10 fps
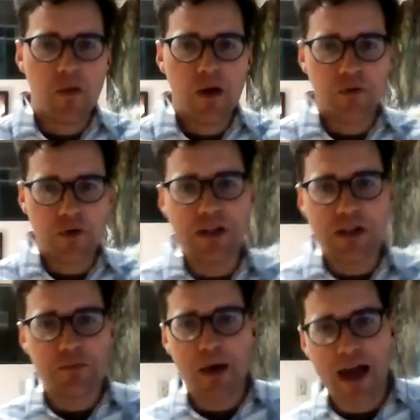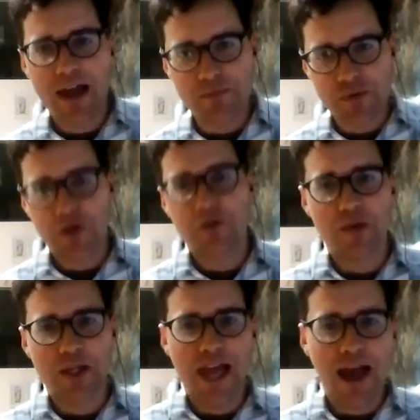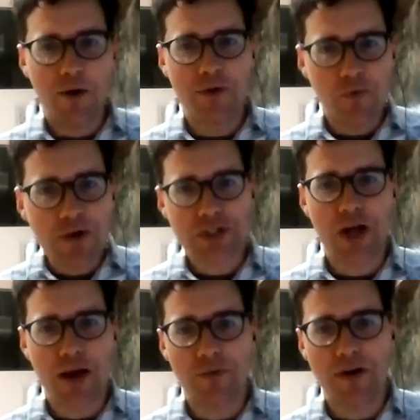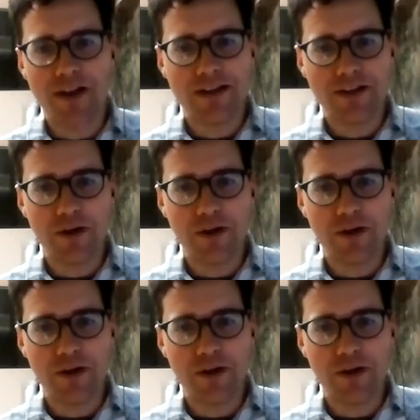really by observing how the rich operate.